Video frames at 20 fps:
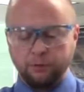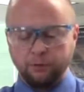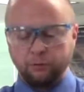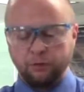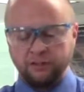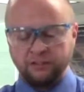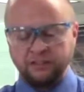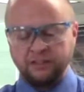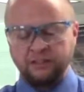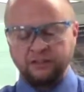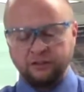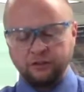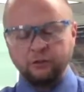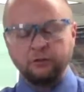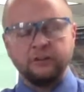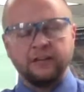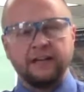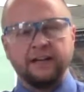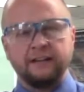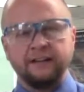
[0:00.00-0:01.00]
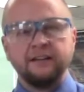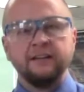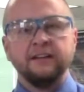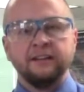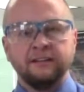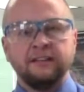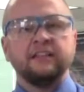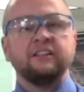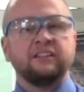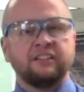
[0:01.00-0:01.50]
but once I do that,
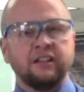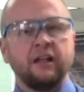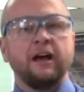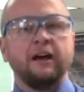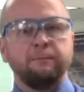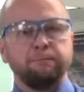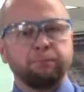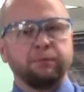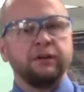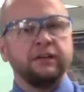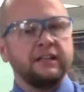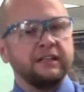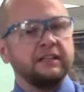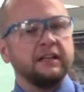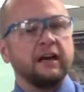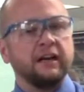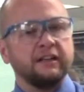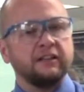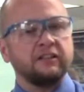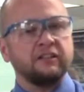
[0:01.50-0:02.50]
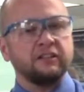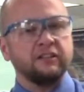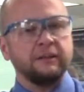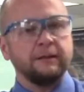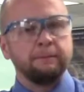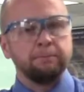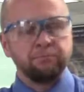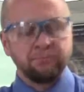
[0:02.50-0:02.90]
they slide pretty nicely,